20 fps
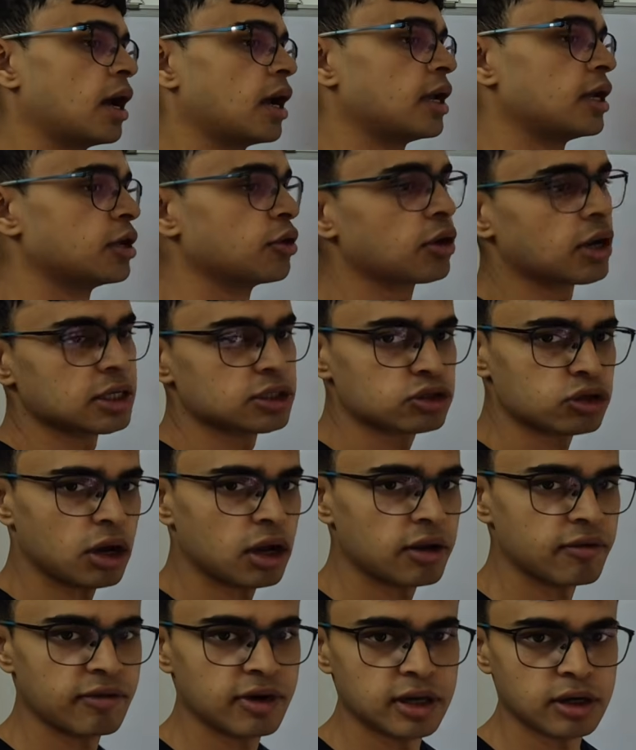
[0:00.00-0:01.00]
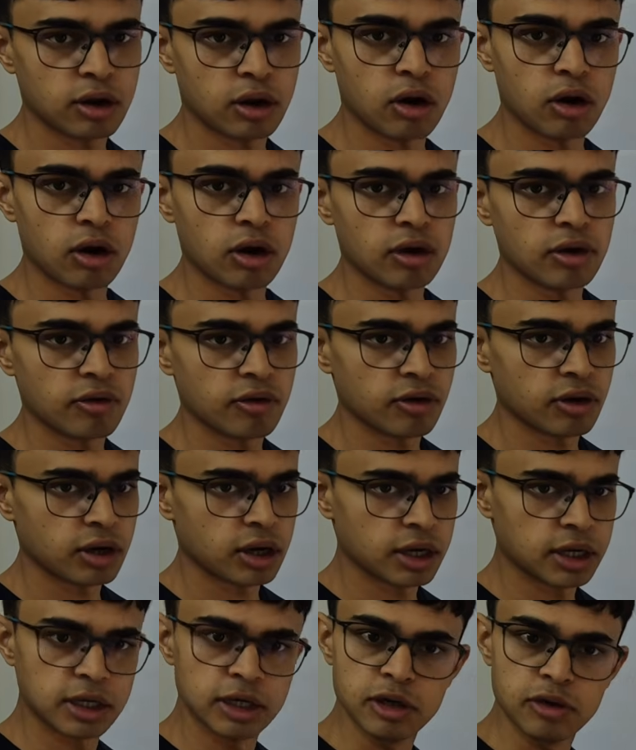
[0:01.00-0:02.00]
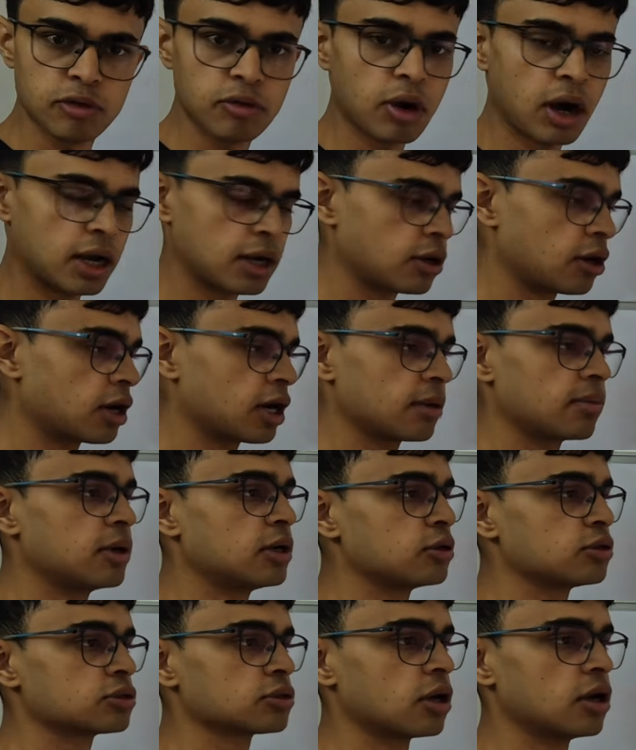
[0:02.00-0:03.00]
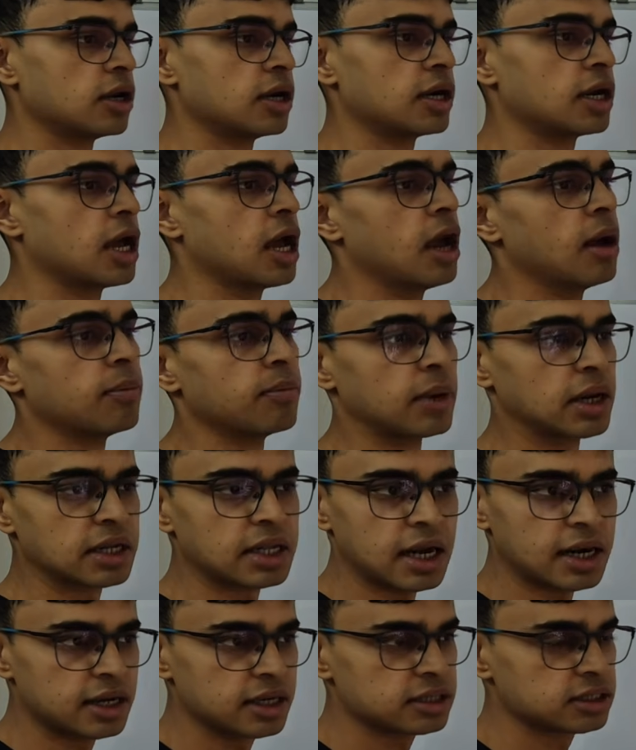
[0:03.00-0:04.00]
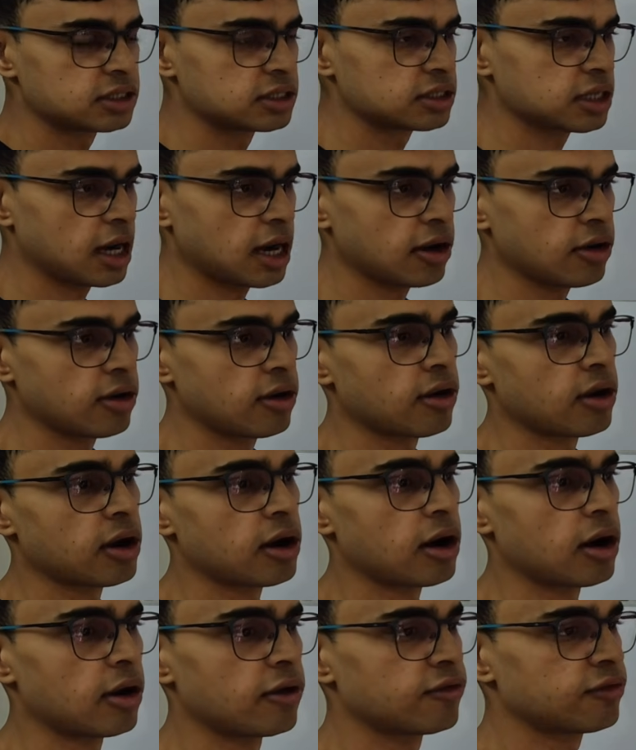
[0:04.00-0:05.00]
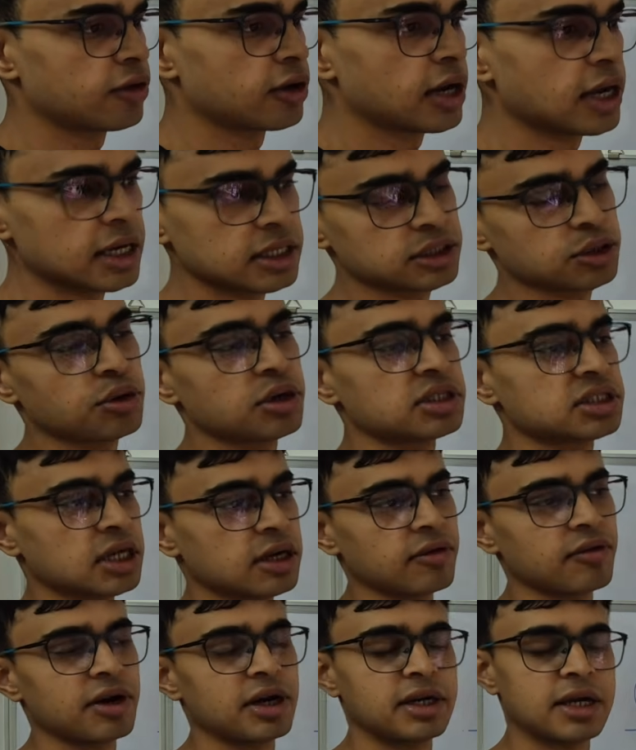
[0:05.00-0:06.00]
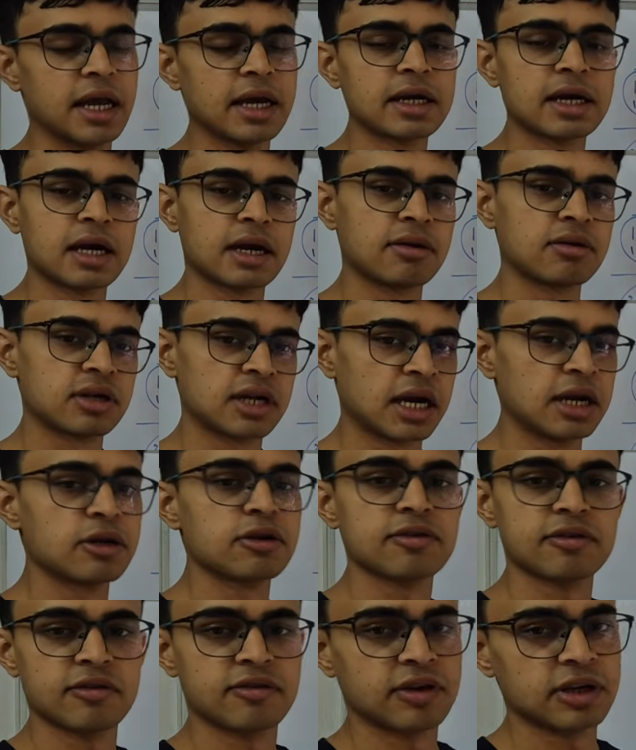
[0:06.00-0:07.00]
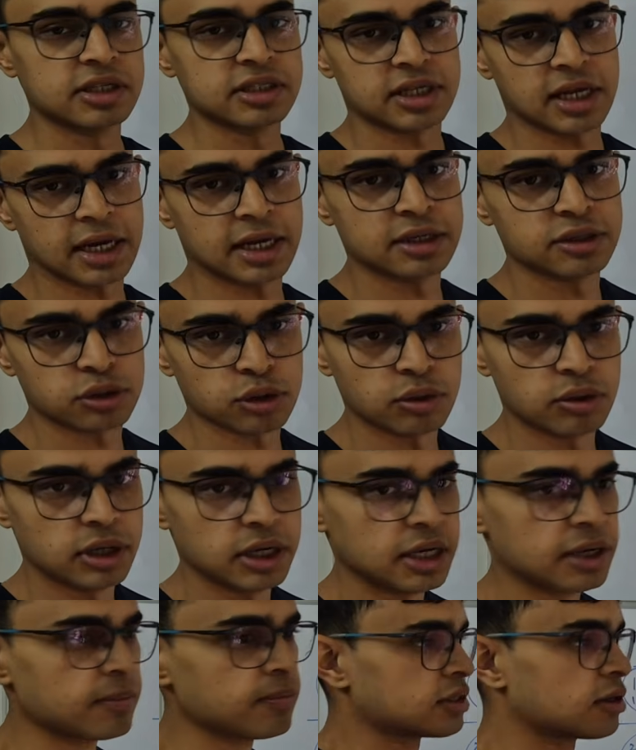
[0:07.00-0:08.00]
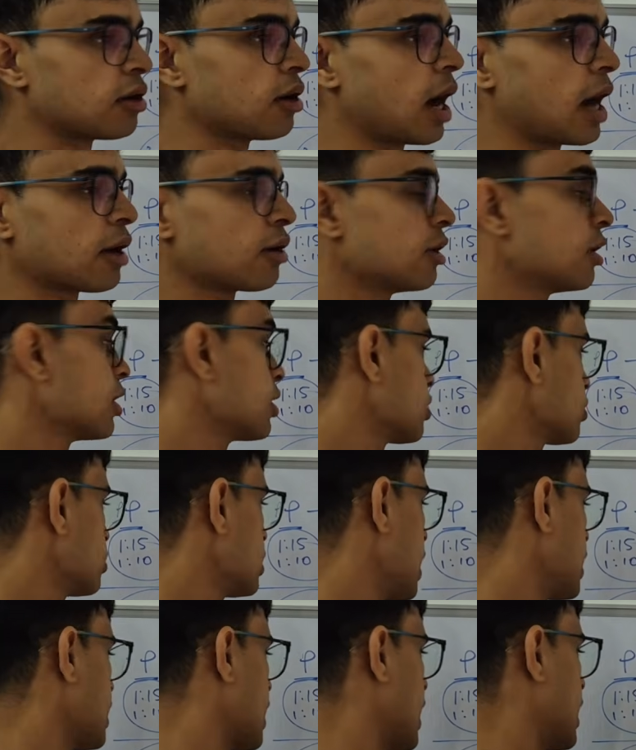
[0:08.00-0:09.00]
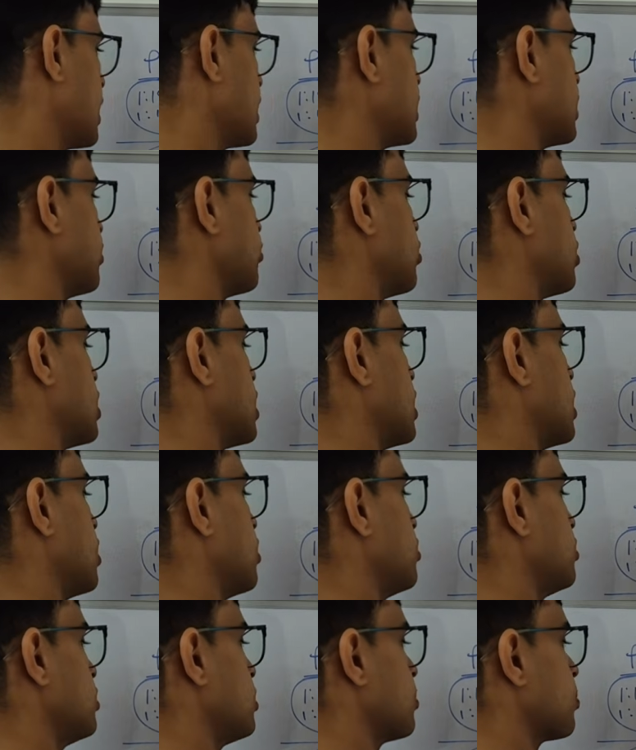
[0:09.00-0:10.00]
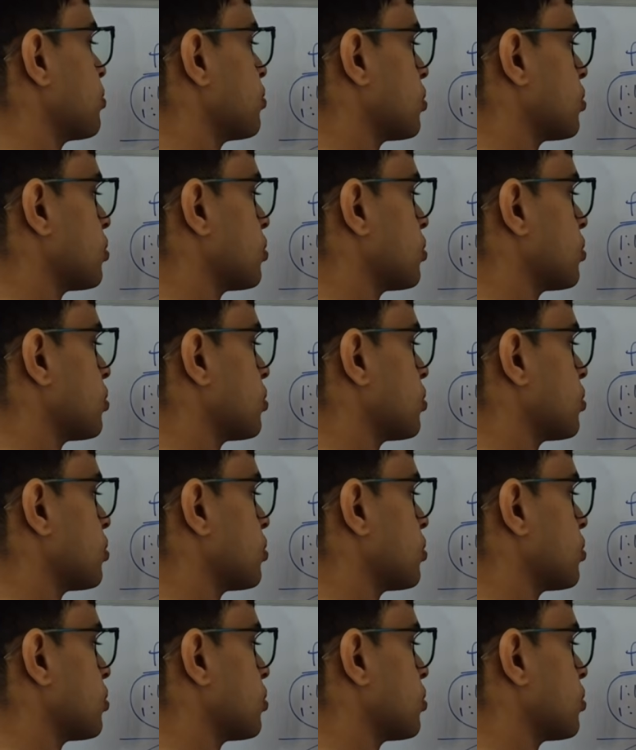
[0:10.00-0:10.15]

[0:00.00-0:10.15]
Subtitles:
you can solve it or you are not able to solve it. But that decision for each question will take around 10 to 15 seconds only. So according to that, I devote around